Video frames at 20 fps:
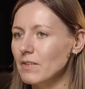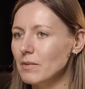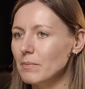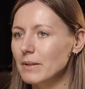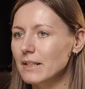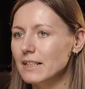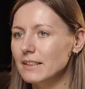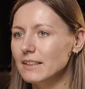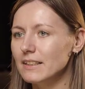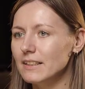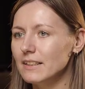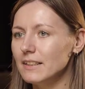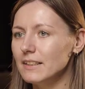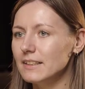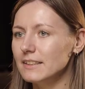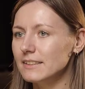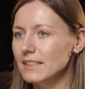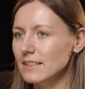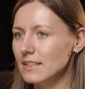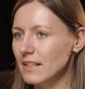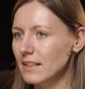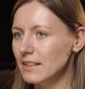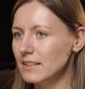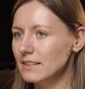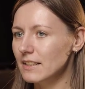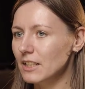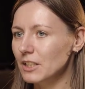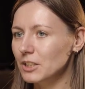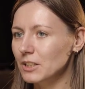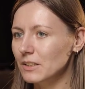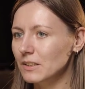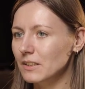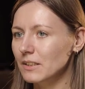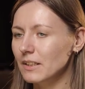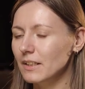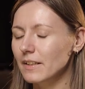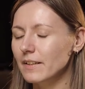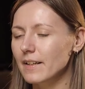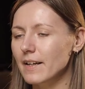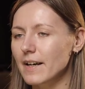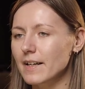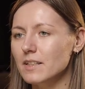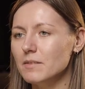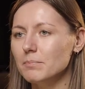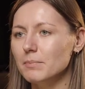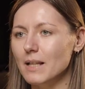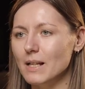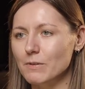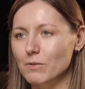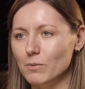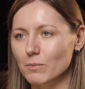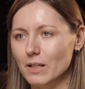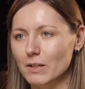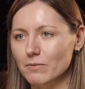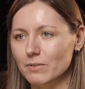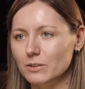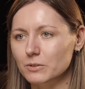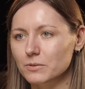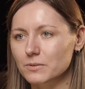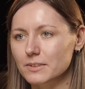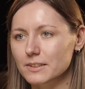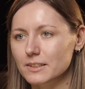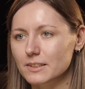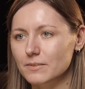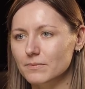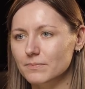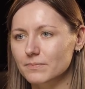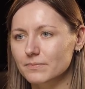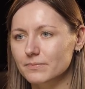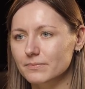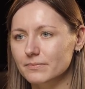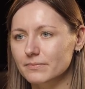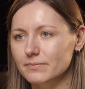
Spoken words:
Discoverability, standardization, and platform-level tools.